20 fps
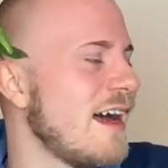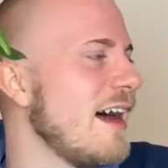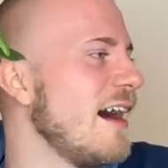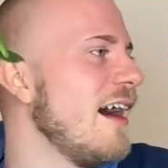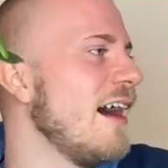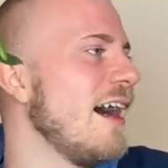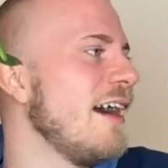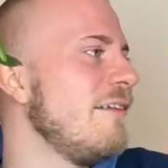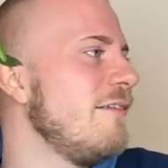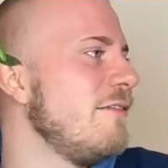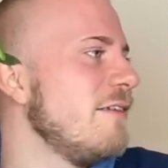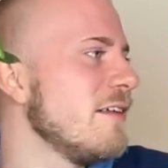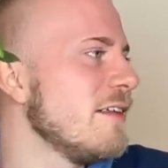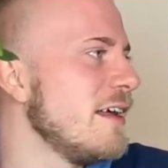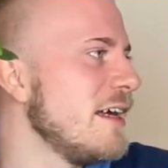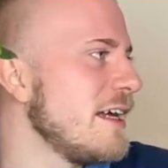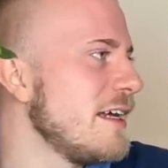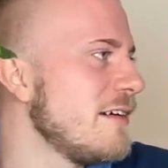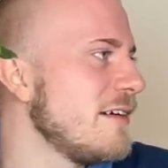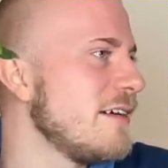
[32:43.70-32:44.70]
I feel
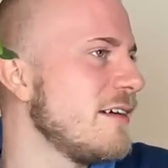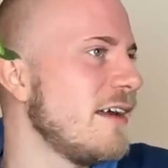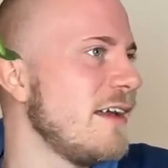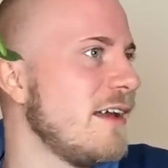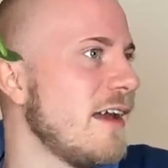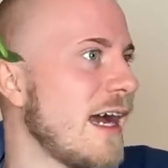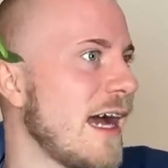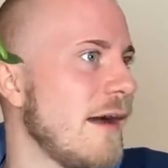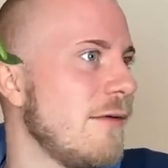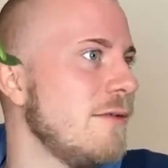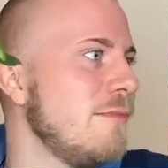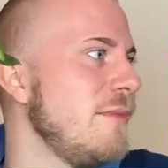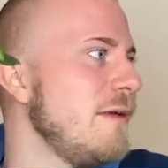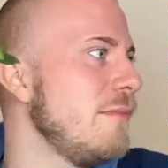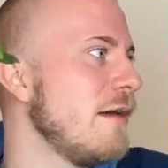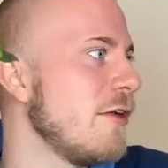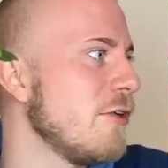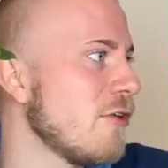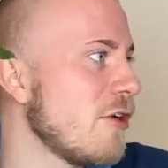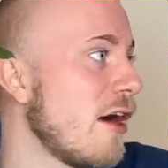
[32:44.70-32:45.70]
like I would be
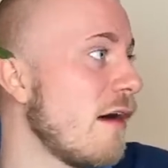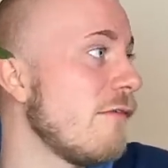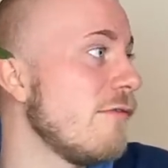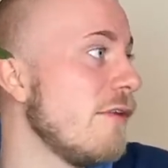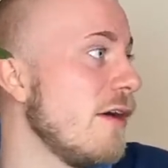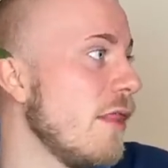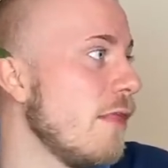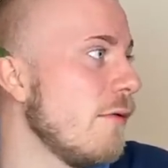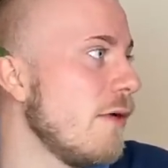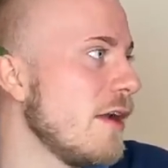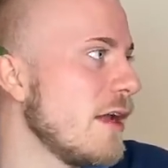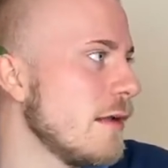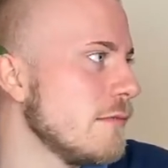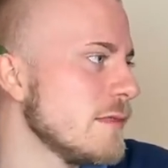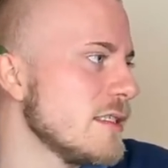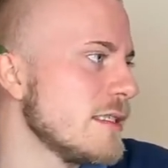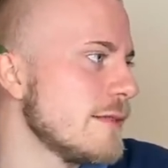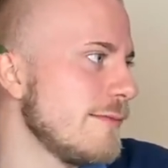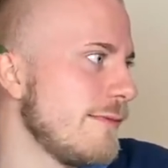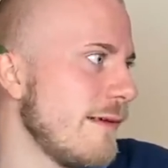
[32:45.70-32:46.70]
better off with one. I'm
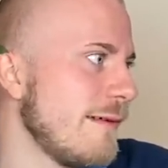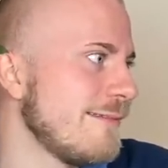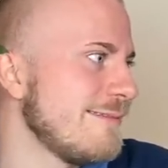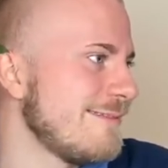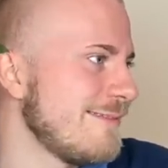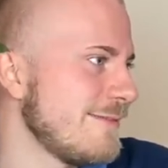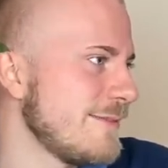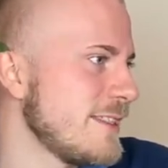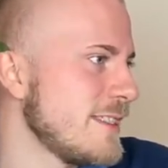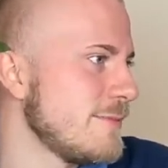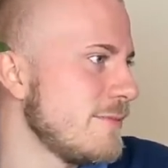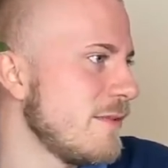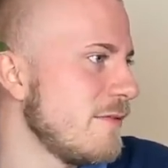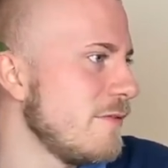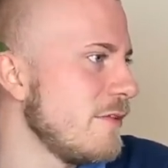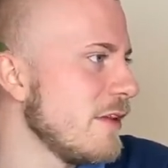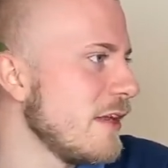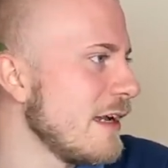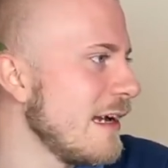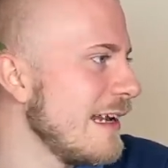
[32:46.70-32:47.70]
just, just been
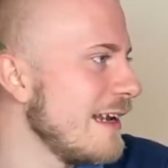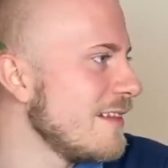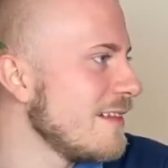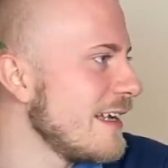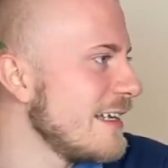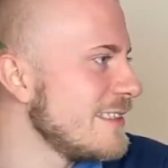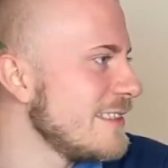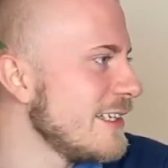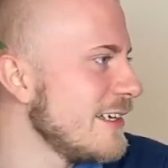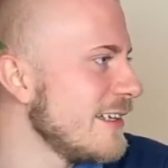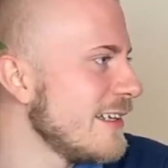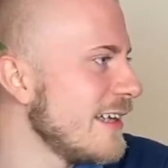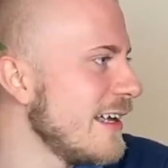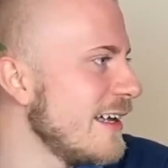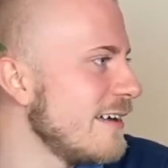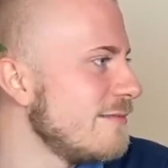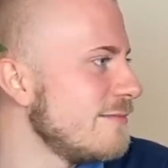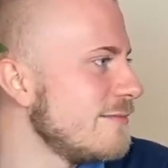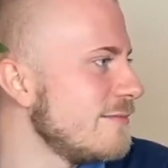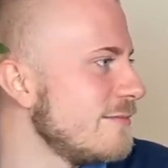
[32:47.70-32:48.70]
feeling kind of lazy on
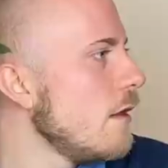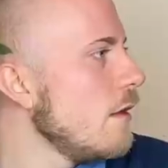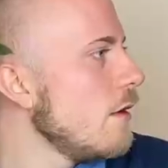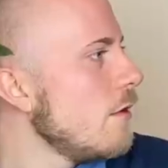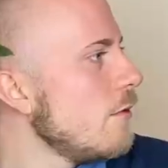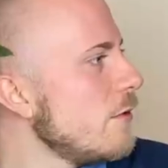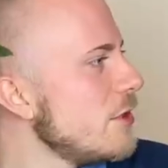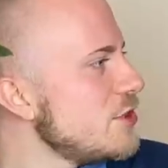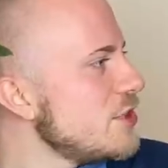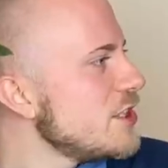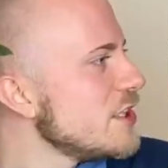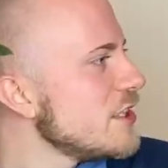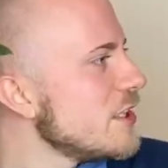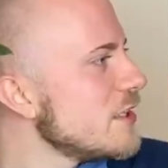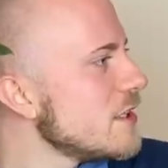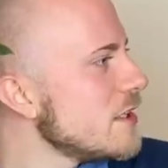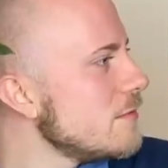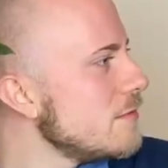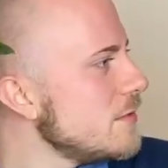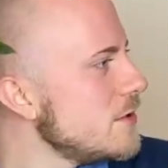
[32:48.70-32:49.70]
that. Wishing on
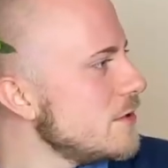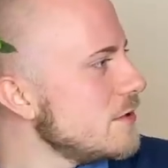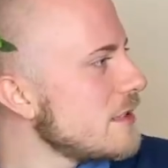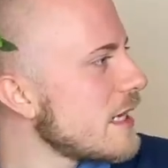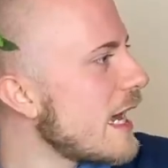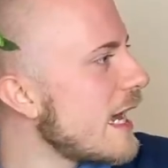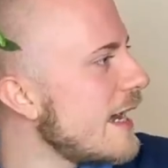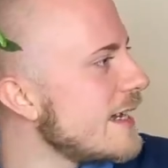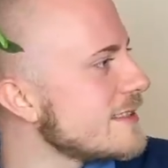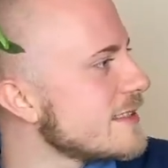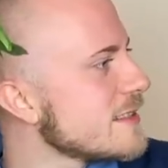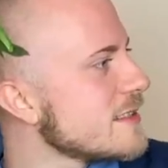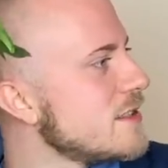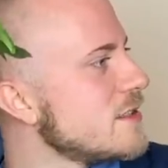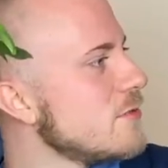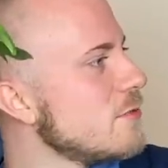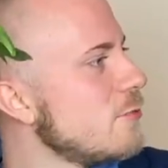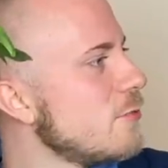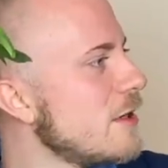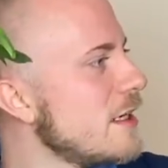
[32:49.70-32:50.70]
the Moon asks,
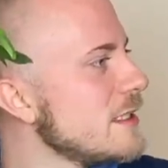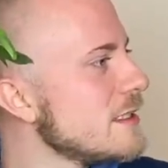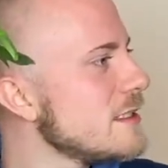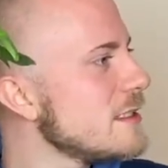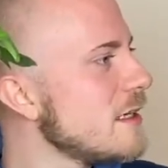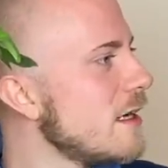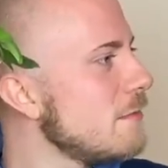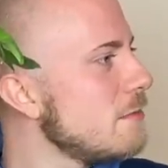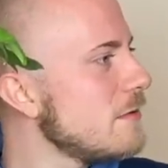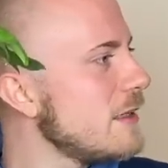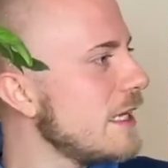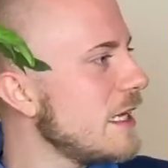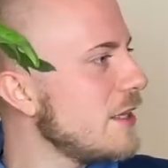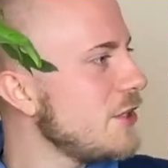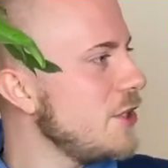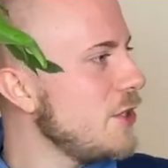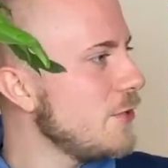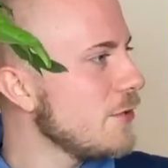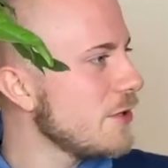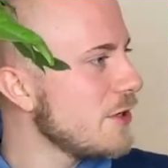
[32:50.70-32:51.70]
what's a plant
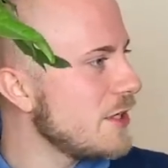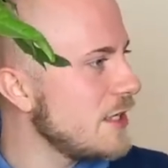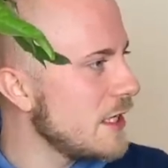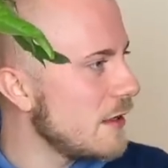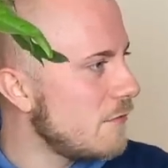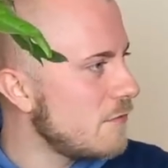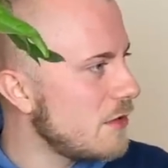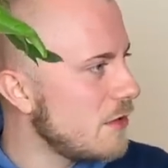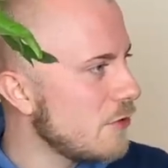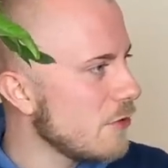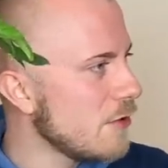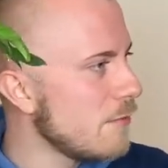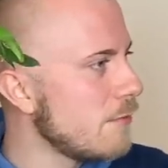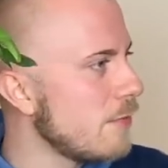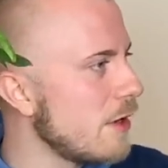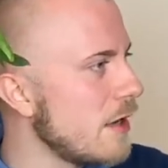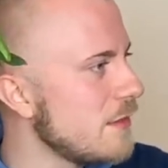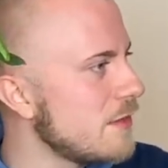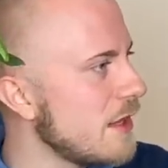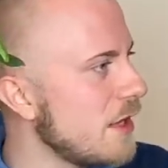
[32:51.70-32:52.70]
you were gifted or
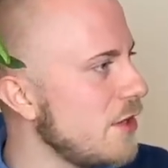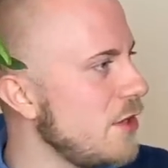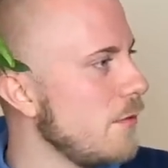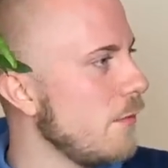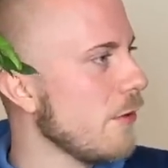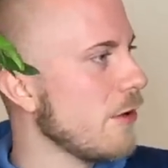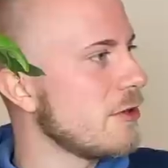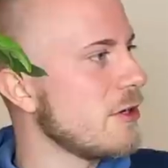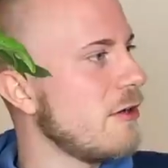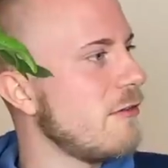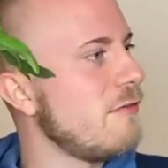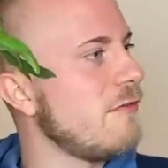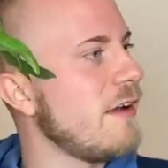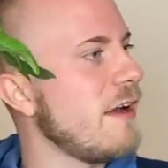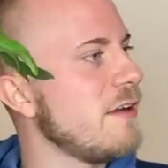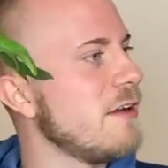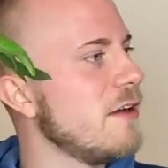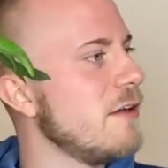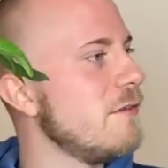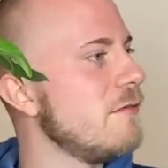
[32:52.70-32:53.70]
bought that you weren't a
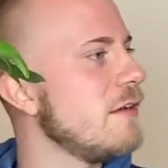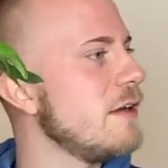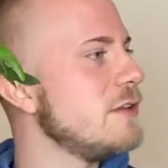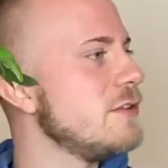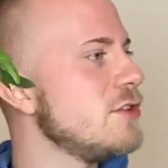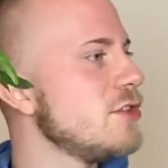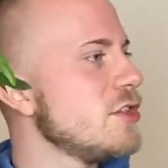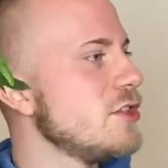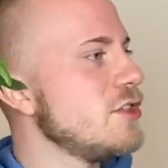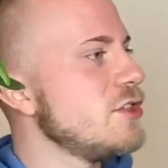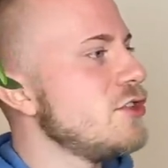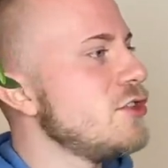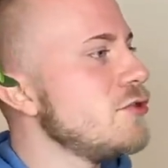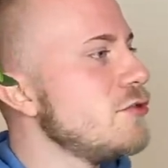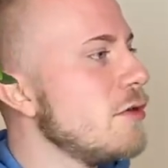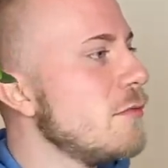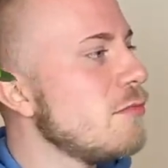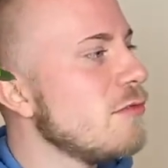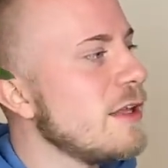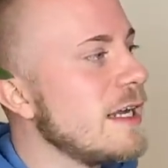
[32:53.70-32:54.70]
fan of and turned into
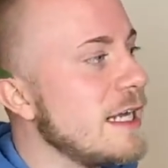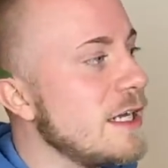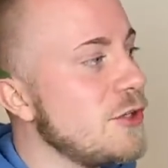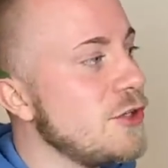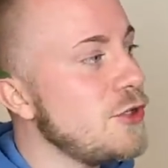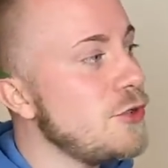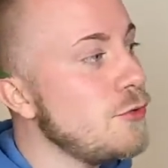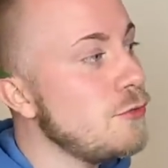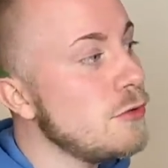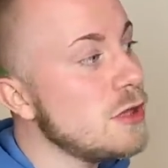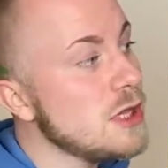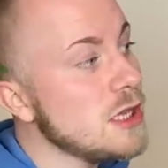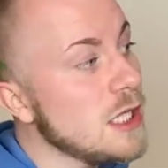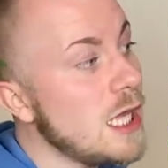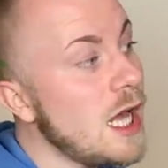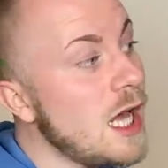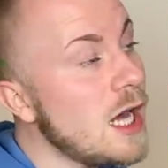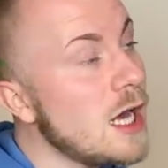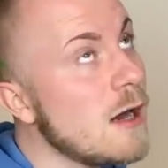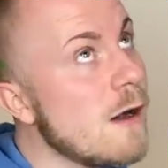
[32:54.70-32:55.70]
a plant you
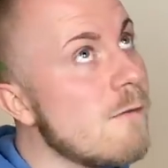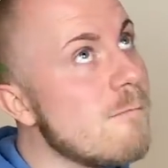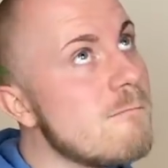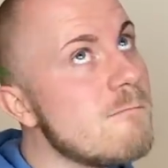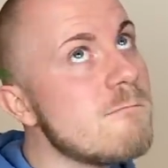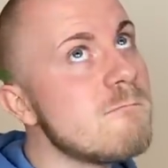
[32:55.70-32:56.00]
love?